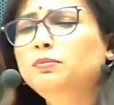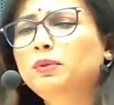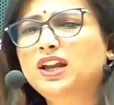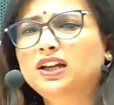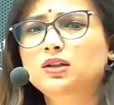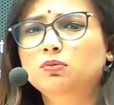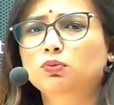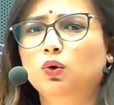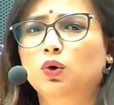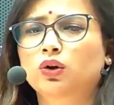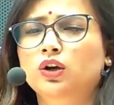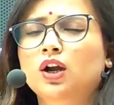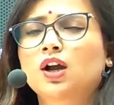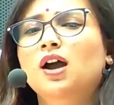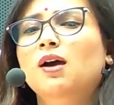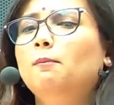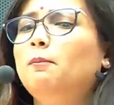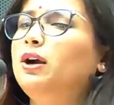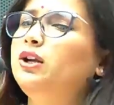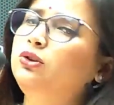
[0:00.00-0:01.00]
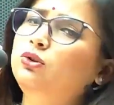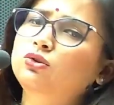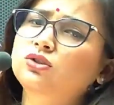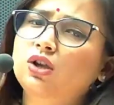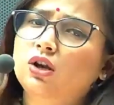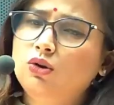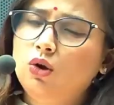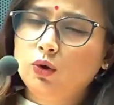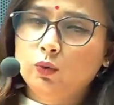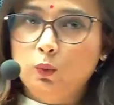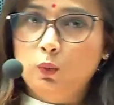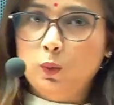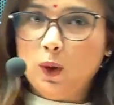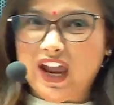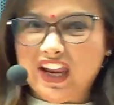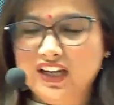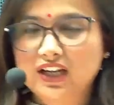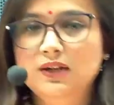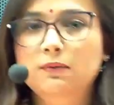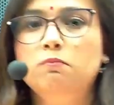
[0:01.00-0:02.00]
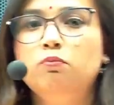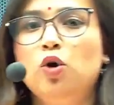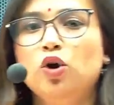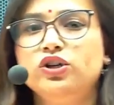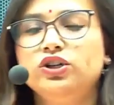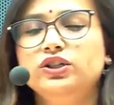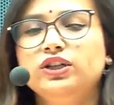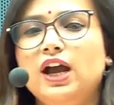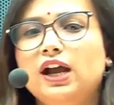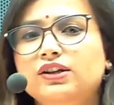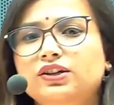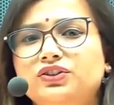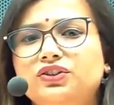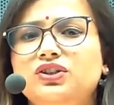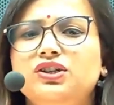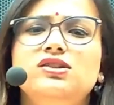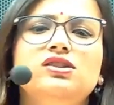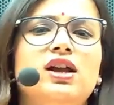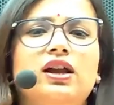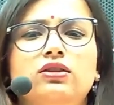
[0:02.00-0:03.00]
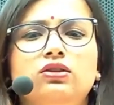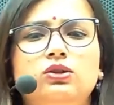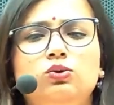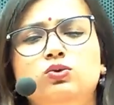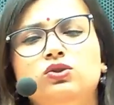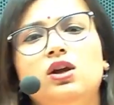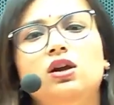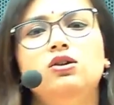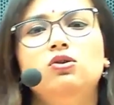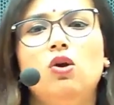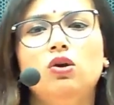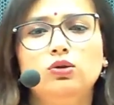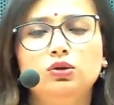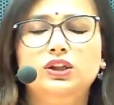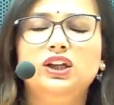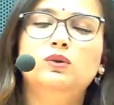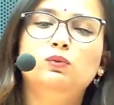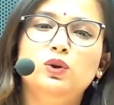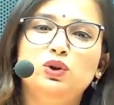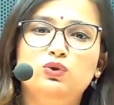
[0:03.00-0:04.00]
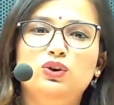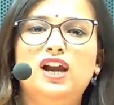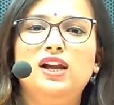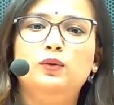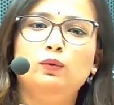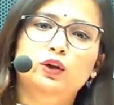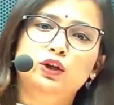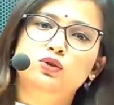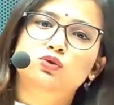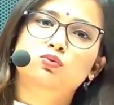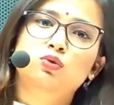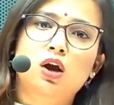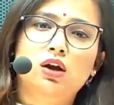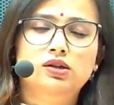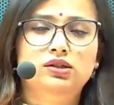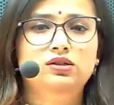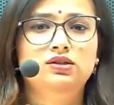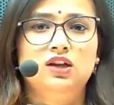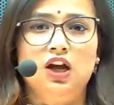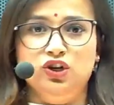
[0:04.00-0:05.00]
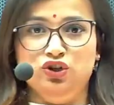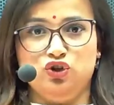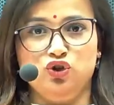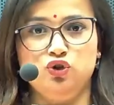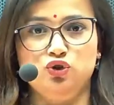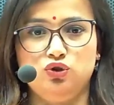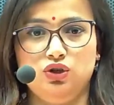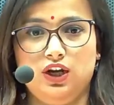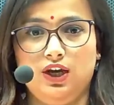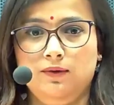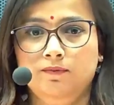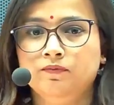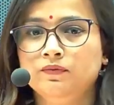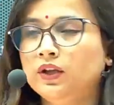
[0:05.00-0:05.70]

many more. But those are not very important categories, and those are not even relevant to our discussion today.